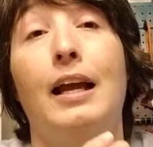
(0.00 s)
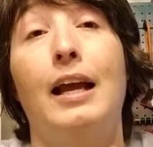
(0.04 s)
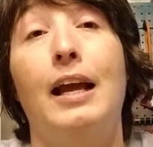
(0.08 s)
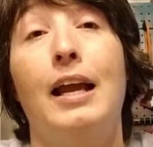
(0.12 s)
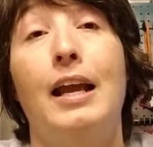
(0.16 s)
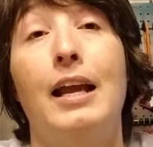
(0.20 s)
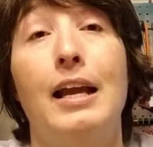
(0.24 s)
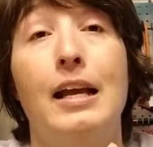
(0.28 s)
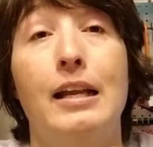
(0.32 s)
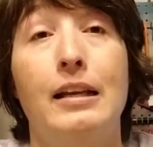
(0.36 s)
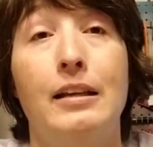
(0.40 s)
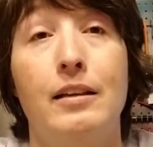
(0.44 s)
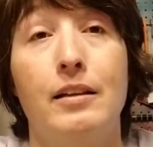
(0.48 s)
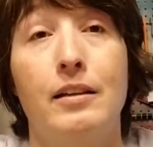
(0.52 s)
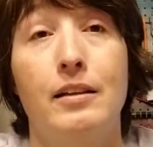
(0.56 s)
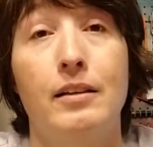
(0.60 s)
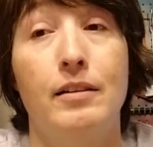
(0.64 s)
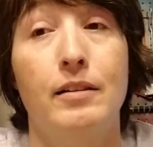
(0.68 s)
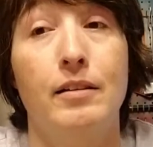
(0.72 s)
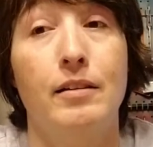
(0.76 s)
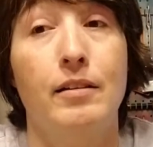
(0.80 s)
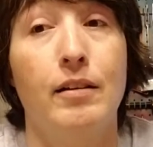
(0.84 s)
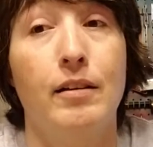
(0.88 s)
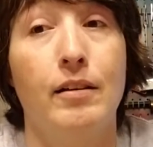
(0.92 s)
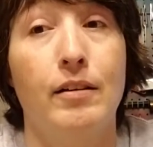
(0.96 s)
and
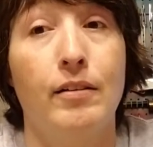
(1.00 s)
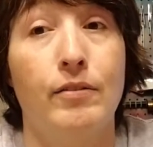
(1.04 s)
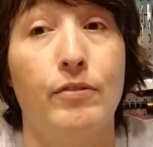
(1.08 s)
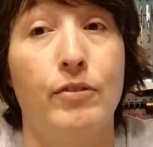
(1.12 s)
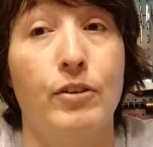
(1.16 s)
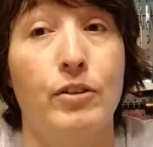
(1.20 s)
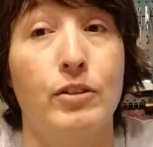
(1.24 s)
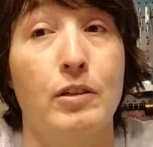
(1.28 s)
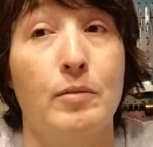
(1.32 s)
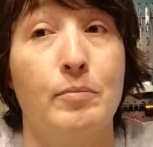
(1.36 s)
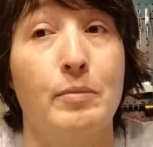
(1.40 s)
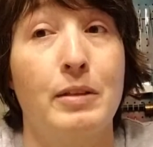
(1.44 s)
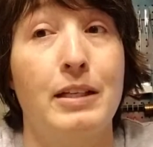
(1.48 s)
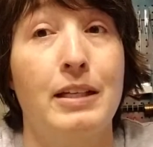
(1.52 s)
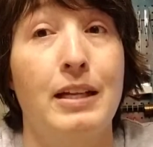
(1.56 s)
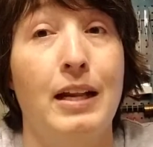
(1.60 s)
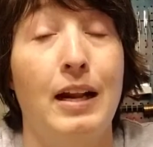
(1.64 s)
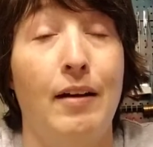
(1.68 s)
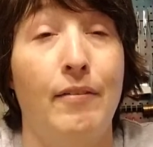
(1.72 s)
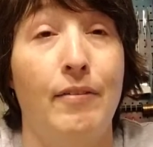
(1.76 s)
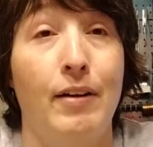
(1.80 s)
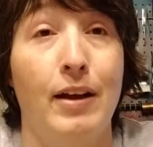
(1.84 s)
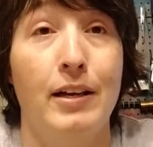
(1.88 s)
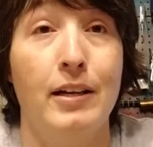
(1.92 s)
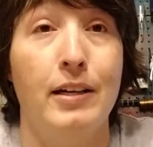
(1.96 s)
for something that
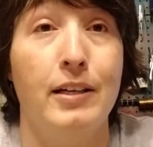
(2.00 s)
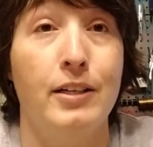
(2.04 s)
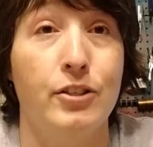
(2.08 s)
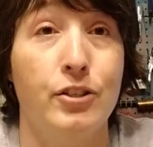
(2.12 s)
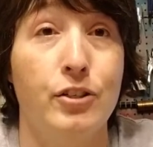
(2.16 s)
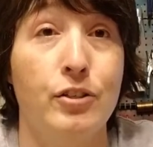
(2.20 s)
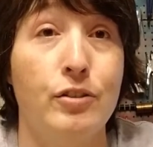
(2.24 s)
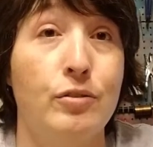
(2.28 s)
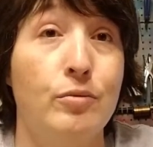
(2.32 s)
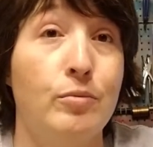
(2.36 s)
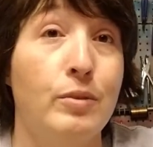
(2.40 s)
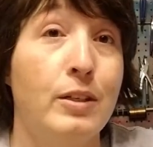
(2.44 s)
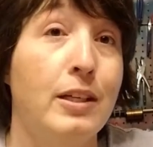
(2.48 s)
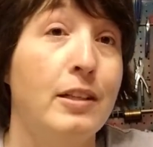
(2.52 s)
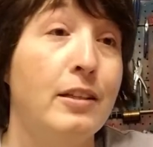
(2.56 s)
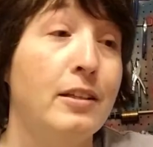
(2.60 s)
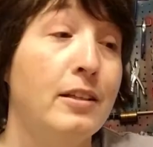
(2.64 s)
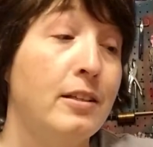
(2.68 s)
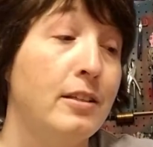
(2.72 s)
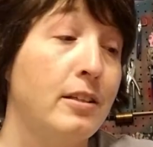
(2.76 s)
I've had issues with.